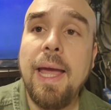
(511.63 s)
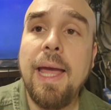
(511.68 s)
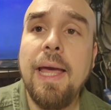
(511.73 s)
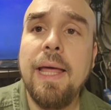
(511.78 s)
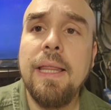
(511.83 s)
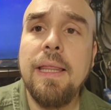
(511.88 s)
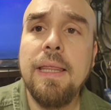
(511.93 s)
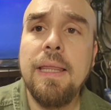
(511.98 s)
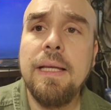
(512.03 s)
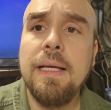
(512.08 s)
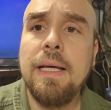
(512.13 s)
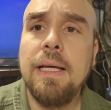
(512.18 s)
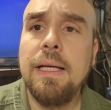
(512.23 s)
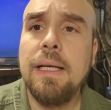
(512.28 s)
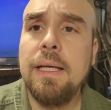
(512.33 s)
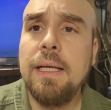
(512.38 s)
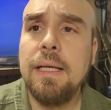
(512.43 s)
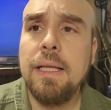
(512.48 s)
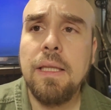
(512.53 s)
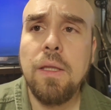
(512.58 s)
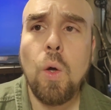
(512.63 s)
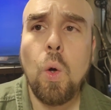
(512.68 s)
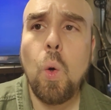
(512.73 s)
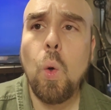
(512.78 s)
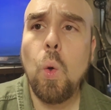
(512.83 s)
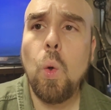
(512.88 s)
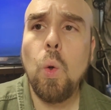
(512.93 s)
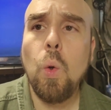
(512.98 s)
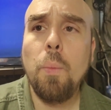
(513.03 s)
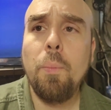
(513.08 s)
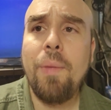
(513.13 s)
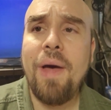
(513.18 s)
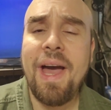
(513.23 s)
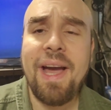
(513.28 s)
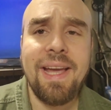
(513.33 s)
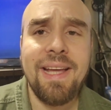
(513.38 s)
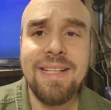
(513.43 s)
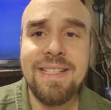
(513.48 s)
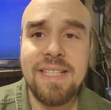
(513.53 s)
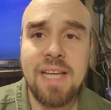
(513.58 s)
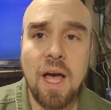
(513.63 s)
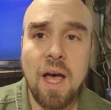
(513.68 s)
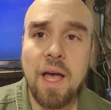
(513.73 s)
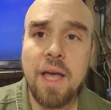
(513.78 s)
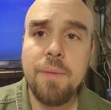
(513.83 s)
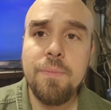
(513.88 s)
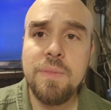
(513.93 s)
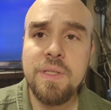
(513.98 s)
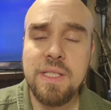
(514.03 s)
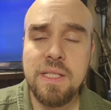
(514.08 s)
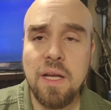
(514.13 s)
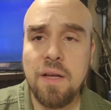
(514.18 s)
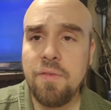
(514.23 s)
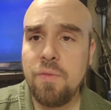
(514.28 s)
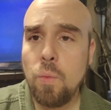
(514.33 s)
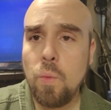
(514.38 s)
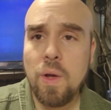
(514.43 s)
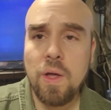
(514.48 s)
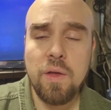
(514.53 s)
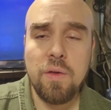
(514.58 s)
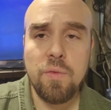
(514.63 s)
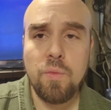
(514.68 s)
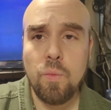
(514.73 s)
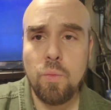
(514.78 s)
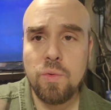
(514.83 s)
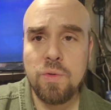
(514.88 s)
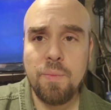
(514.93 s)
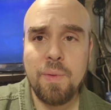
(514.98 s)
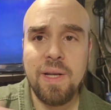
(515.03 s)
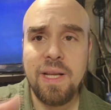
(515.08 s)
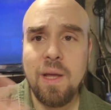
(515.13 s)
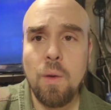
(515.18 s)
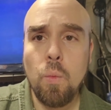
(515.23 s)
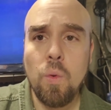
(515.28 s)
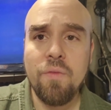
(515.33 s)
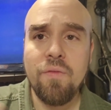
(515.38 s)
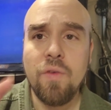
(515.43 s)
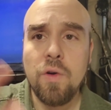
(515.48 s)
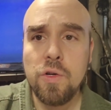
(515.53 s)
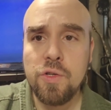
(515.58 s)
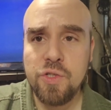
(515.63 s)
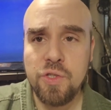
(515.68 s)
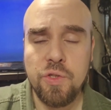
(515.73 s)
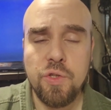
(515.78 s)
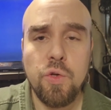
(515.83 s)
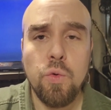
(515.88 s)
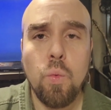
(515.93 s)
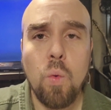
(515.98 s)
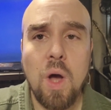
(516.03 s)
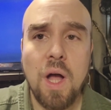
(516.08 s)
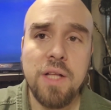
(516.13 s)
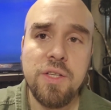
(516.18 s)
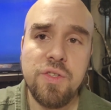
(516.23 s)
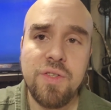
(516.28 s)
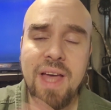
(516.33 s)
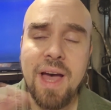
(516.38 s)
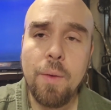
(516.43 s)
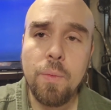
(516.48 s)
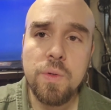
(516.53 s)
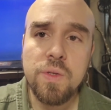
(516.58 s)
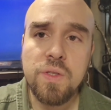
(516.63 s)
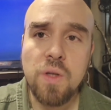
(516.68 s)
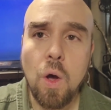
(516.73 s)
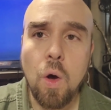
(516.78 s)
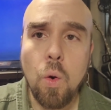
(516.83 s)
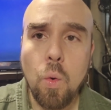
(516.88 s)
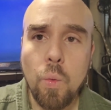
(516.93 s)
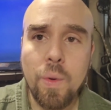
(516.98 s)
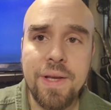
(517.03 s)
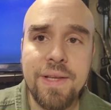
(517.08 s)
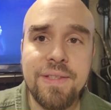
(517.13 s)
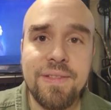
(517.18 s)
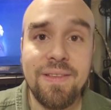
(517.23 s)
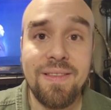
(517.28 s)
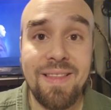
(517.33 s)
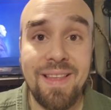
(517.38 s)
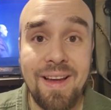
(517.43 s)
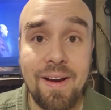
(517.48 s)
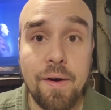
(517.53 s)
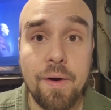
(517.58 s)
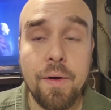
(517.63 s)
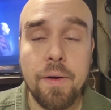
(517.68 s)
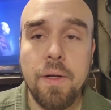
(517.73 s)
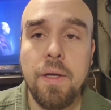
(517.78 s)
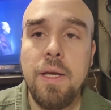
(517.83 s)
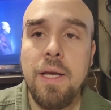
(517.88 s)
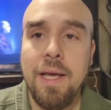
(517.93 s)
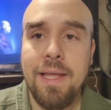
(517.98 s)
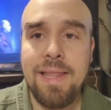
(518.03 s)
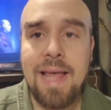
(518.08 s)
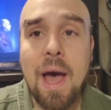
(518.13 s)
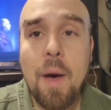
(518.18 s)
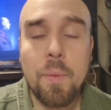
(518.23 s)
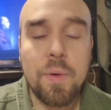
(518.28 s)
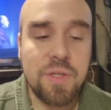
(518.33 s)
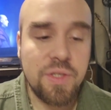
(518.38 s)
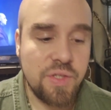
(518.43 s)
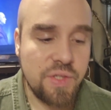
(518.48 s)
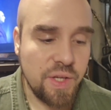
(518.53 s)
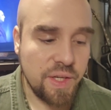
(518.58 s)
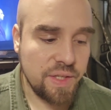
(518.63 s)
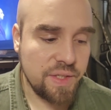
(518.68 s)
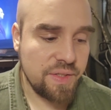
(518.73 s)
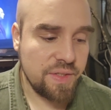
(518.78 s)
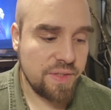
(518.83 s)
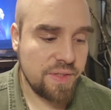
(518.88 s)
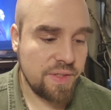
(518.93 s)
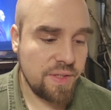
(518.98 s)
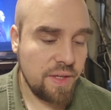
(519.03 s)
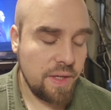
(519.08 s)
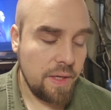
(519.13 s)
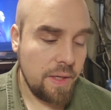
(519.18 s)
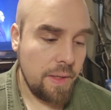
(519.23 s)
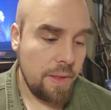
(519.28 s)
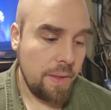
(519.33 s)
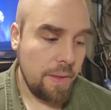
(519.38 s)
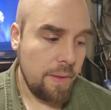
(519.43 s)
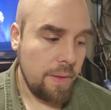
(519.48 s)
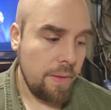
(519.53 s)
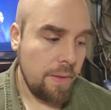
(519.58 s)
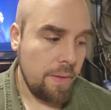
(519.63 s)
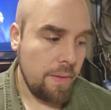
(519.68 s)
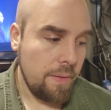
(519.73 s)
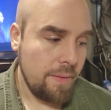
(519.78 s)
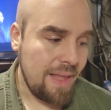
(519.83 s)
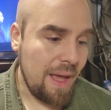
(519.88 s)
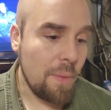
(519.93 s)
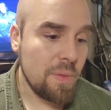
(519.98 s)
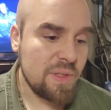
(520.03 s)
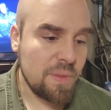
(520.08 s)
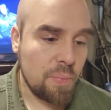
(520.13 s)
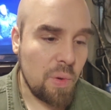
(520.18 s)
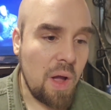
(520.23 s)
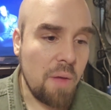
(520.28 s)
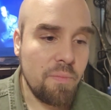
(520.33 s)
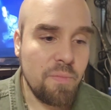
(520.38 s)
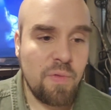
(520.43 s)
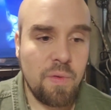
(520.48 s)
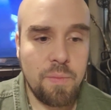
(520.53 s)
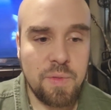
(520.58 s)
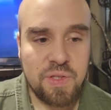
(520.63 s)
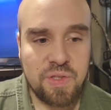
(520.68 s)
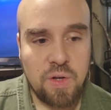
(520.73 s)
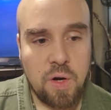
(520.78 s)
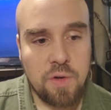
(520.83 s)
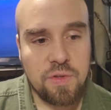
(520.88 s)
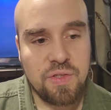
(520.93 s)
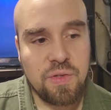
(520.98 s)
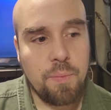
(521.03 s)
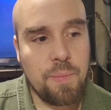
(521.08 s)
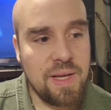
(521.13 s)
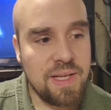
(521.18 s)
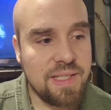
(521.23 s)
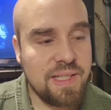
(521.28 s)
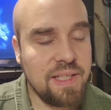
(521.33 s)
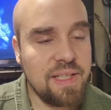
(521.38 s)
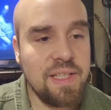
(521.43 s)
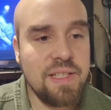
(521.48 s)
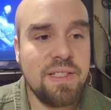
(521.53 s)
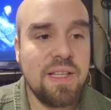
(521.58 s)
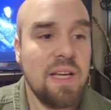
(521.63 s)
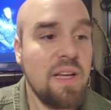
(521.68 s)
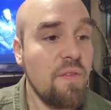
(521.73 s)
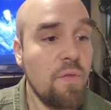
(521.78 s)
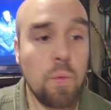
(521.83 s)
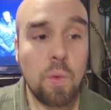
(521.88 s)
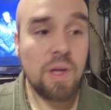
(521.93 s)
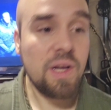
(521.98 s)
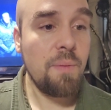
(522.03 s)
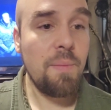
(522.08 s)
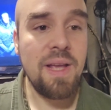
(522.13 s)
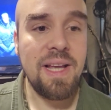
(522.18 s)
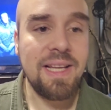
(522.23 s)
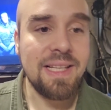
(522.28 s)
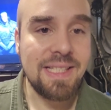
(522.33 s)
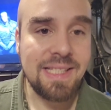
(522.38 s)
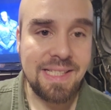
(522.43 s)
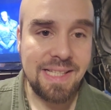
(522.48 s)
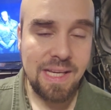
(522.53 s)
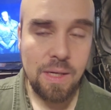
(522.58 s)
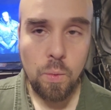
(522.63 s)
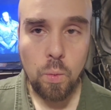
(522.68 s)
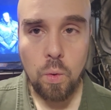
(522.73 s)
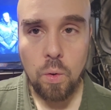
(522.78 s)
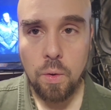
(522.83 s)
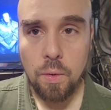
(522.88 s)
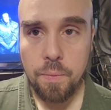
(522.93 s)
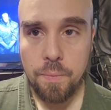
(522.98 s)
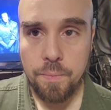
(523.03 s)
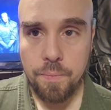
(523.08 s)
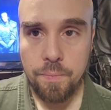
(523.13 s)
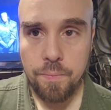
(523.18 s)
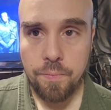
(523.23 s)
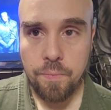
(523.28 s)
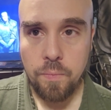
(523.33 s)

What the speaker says: and the whole back in time stuff, depending on what version you watch, that was always there. And that was a problem from the start. So basically it's like, if we're going to make a sequel,